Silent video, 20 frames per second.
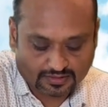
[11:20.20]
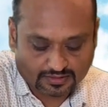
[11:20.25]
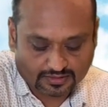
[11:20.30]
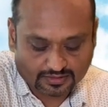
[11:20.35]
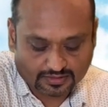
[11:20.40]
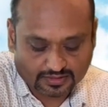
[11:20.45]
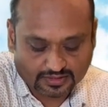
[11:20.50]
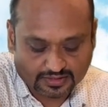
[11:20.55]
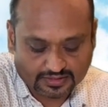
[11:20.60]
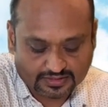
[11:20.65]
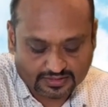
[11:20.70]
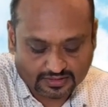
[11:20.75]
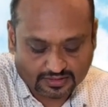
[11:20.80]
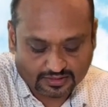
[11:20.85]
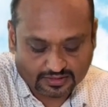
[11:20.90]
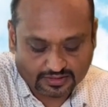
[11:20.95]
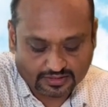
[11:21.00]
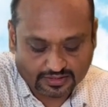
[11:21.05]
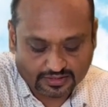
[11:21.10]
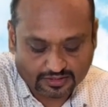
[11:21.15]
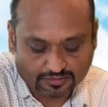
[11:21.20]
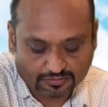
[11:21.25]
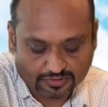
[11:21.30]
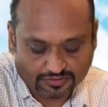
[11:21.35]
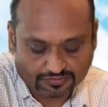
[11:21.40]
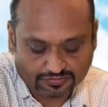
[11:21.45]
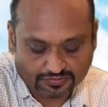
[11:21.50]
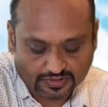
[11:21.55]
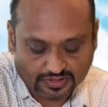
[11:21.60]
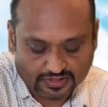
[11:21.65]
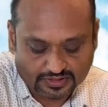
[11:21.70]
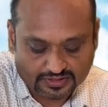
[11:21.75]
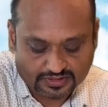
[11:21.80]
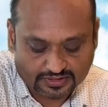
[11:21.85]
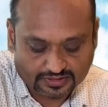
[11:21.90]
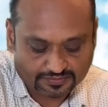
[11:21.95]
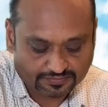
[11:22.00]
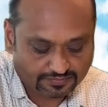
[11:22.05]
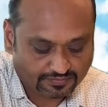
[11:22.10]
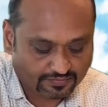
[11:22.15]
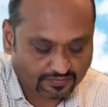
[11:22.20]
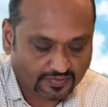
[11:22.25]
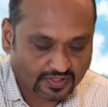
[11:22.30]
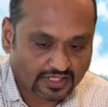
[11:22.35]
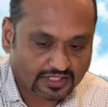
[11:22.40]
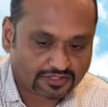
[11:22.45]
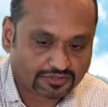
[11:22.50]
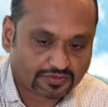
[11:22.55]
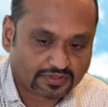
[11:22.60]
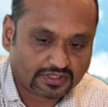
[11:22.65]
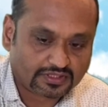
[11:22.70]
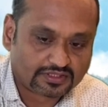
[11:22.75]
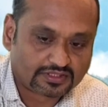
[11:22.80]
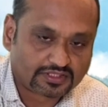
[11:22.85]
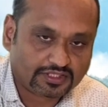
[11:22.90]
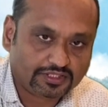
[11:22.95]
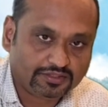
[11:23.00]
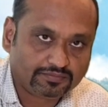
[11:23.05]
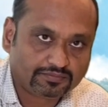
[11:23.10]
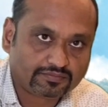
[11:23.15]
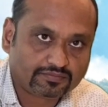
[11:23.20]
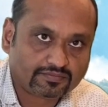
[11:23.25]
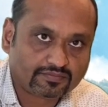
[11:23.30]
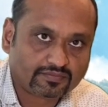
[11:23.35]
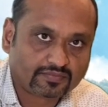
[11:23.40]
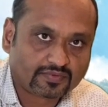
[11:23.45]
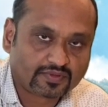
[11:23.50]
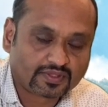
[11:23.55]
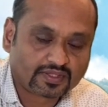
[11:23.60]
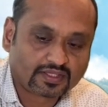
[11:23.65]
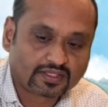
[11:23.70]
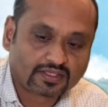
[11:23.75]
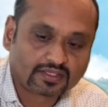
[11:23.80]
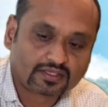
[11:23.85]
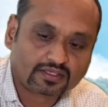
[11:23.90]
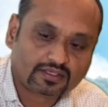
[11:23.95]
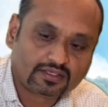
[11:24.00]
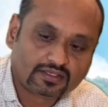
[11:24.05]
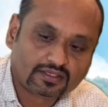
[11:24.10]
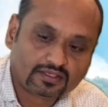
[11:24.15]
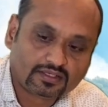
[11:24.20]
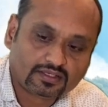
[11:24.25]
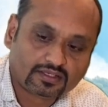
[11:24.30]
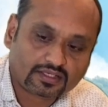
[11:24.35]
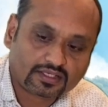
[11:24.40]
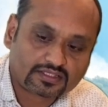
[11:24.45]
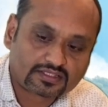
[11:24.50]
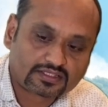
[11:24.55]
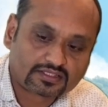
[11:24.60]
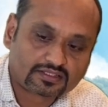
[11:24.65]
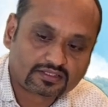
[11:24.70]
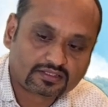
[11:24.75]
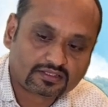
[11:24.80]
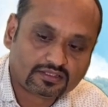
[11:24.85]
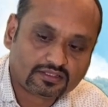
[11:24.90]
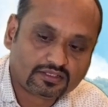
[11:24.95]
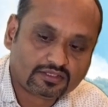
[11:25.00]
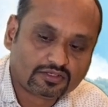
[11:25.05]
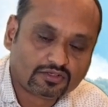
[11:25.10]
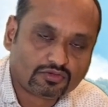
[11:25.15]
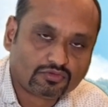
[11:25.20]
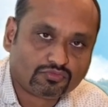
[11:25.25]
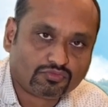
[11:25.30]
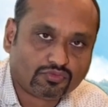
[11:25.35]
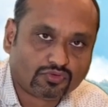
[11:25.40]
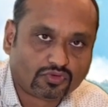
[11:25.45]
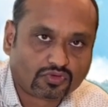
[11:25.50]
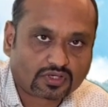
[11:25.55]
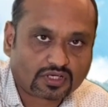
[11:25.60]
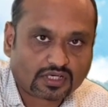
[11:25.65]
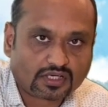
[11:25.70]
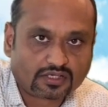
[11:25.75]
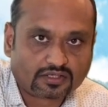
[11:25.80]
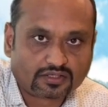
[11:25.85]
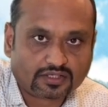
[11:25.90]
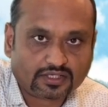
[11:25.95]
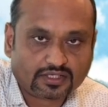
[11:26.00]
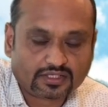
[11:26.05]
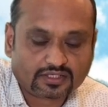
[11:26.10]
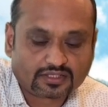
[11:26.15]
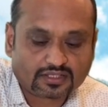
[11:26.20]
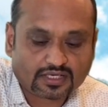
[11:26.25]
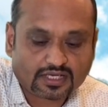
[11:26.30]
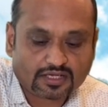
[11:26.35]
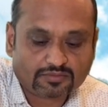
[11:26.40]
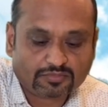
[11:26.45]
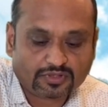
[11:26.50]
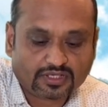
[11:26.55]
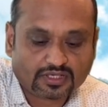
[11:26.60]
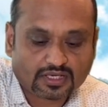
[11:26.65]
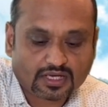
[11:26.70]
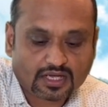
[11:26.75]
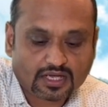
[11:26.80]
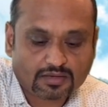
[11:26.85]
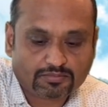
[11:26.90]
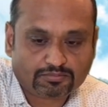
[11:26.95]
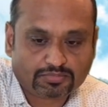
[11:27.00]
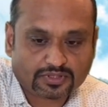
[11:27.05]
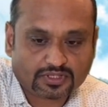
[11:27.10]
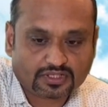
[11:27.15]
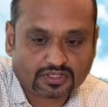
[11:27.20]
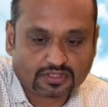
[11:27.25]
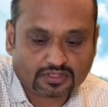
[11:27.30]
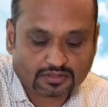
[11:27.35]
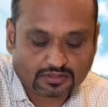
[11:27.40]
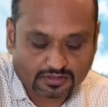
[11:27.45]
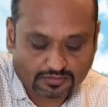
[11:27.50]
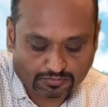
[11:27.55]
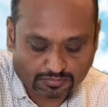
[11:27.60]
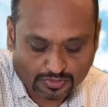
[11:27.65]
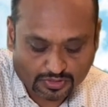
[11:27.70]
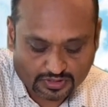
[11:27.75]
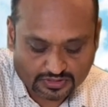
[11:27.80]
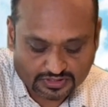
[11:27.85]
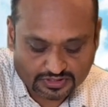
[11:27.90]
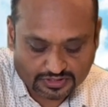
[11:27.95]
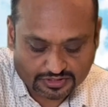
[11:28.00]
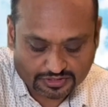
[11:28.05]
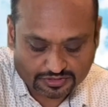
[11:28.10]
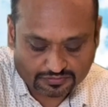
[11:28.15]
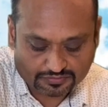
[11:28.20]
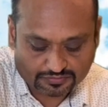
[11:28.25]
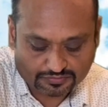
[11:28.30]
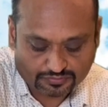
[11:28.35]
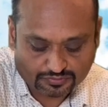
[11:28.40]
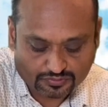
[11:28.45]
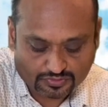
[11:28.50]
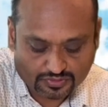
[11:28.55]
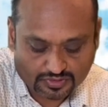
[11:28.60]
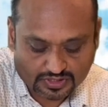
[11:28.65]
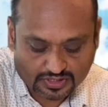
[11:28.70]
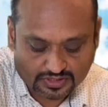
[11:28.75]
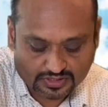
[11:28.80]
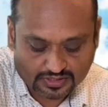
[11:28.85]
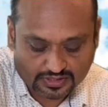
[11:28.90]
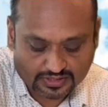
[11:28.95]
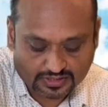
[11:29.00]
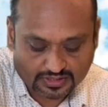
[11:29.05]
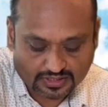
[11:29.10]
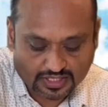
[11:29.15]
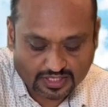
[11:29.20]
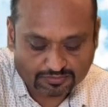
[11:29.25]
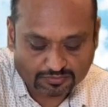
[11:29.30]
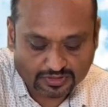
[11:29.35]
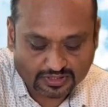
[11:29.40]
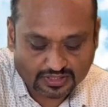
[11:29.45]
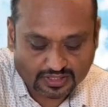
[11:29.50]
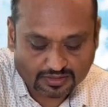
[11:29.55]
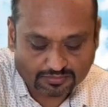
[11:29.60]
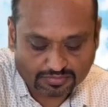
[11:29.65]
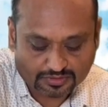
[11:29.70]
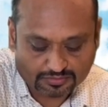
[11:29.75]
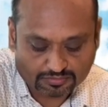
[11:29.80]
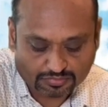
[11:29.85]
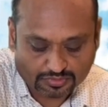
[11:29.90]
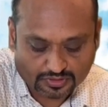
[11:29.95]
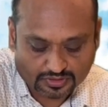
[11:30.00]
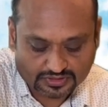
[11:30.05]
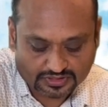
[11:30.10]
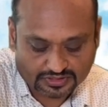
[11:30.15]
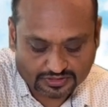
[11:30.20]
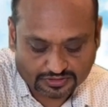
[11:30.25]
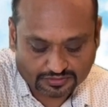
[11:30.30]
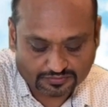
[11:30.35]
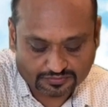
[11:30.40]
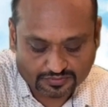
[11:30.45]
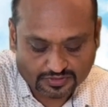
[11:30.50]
This again, my friends, as you can see, it's 400 and climbing up positive, 400 and climbing up positive.